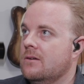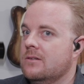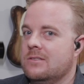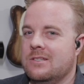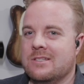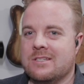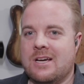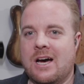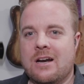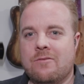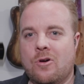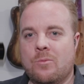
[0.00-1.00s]
see, it's
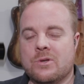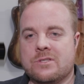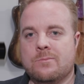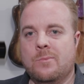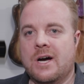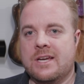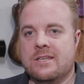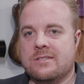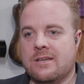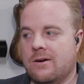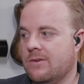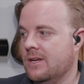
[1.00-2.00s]
kind of almost muddy
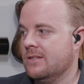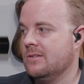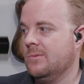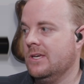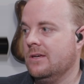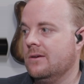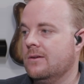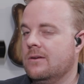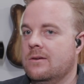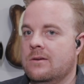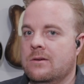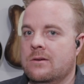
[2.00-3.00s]
sounding to me,
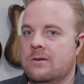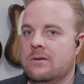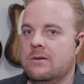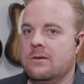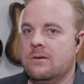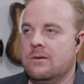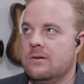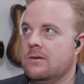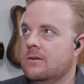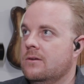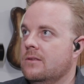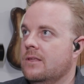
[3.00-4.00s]

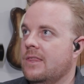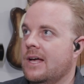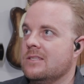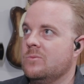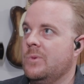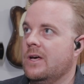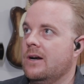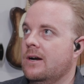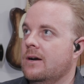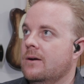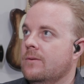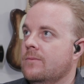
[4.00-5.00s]
and that's
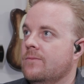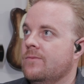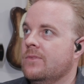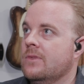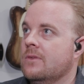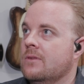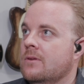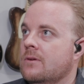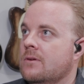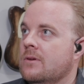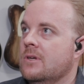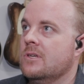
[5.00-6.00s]
better.
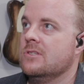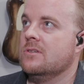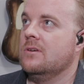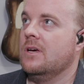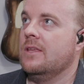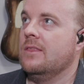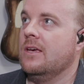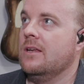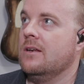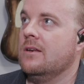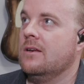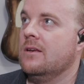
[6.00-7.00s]
And then